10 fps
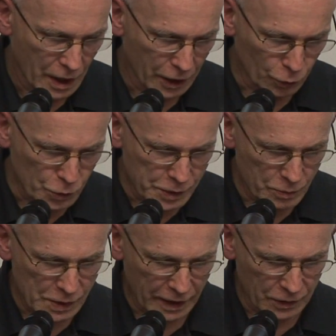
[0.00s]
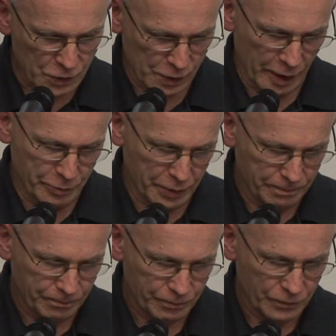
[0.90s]
It all seems like a slip,
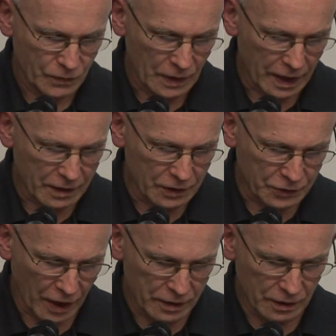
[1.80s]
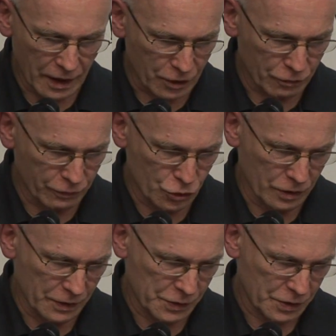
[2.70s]
like a tiny lack of
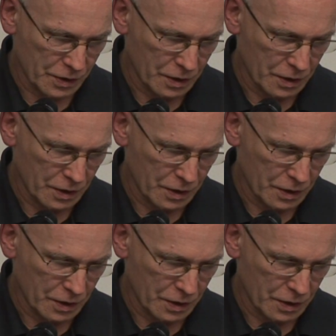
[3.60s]
vigilance.